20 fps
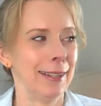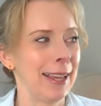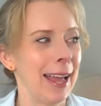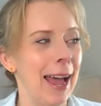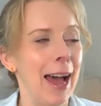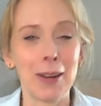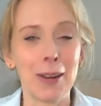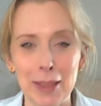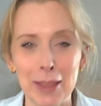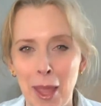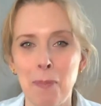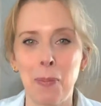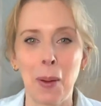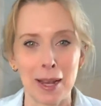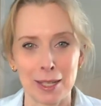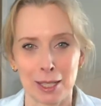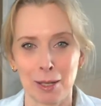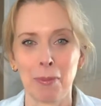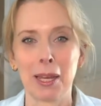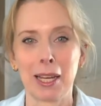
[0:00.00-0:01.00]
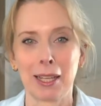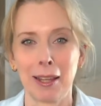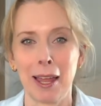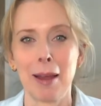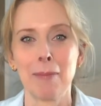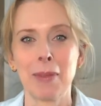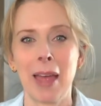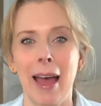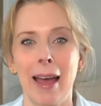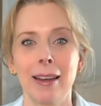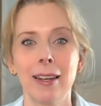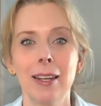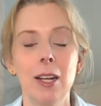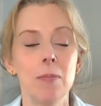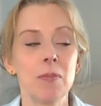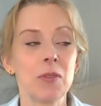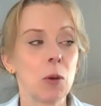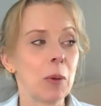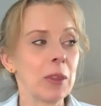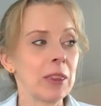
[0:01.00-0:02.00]
How can they possibly claim that
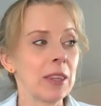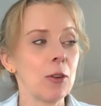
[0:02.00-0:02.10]
when